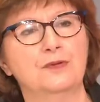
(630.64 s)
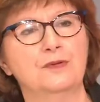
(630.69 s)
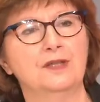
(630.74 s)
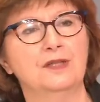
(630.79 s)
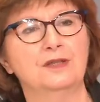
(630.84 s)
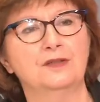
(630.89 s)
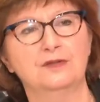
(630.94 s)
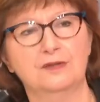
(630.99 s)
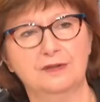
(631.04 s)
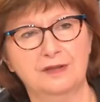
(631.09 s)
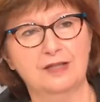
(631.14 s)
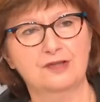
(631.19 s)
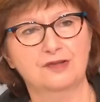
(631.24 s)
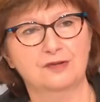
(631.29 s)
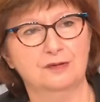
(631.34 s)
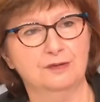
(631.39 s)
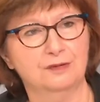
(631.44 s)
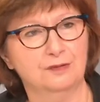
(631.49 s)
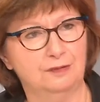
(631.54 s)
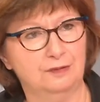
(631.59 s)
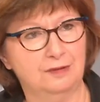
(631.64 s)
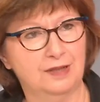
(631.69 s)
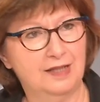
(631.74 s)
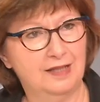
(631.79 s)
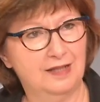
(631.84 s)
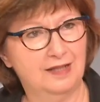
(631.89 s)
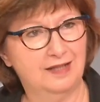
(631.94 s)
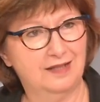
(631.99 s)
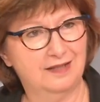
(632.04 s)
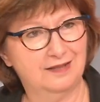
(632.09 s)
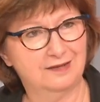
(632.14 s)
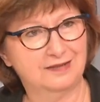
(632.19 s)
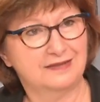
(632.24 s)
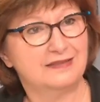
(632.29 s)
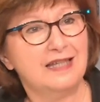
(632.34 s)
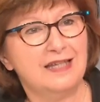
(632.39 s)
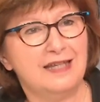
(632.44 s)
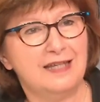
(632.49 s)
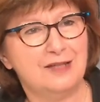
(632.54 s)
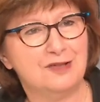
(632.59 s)
on the international uh,
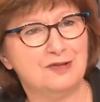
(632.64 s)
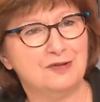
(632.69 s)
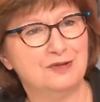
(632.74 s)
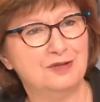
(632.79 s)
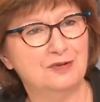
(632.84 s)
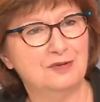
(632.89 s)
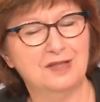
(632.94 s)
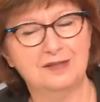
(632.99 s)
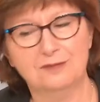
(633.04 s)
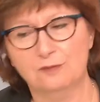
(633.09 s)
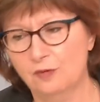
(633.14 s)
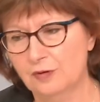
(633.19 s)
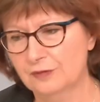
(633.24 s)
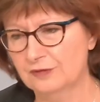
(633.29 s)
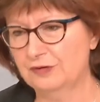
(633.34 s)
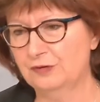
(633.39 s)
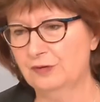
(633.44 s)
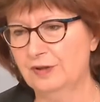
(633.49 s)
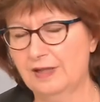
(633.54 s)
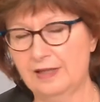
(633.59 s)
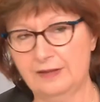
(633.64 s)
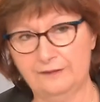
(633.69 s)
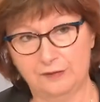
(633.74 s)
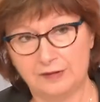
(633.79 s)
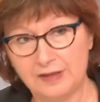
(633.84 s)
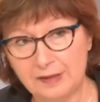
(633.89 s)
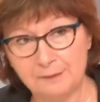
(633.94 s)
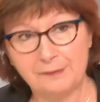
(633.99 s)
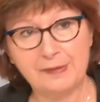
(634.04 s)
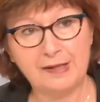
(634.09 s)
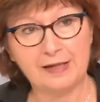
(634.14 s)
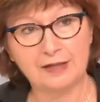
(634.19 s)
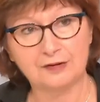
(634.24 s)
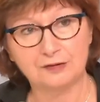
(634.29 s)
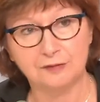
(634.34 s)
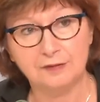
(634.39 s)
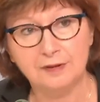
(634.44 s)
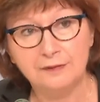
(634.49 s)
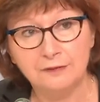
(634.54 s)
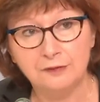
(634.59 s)
stage, you know, and wants to have an
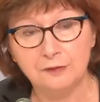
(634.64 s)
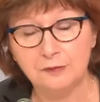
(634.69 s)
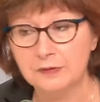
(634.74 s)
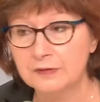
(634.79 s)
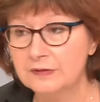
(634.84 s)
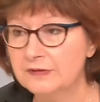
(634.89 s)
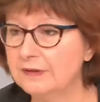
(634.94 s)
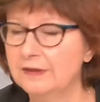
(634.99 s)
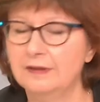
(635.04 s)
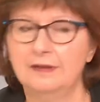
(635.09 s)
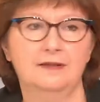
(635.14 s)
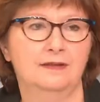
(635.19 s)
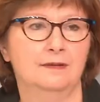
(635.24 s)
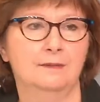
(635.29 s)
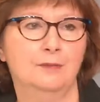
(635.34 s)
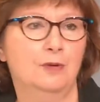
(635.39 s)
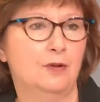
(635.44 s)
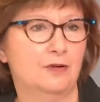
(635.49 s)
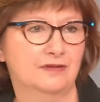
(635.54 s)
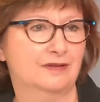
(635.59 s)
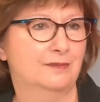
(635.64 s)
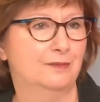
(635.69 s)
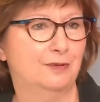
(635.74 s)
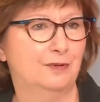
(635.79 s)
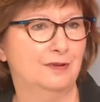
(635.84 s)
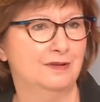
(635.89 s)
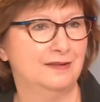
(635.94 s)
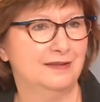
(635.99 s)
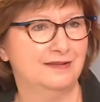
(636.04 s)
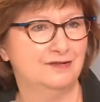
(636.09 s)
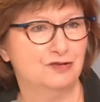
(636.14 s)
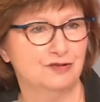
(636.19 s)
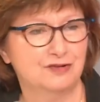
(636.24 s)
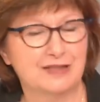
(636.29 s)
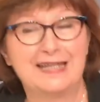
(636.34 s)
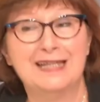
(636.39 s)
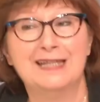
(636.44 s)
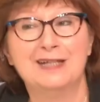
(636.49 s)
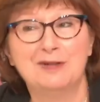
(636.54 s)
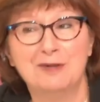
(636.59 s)
impact and influence, it is impossible. It is
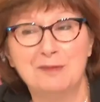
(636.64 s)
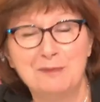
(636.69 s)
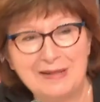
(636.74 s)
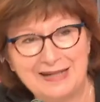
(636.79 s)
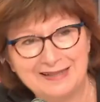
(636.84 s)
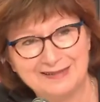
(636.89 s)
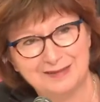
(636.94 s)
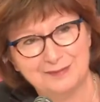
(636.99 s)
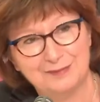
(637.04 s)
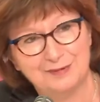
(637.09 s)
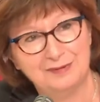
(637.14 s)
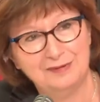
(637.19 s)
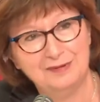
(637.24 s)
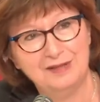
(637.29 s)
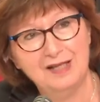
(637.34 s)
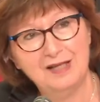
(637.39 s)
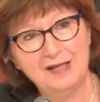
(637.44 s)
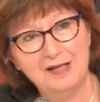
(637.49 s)
just incompatible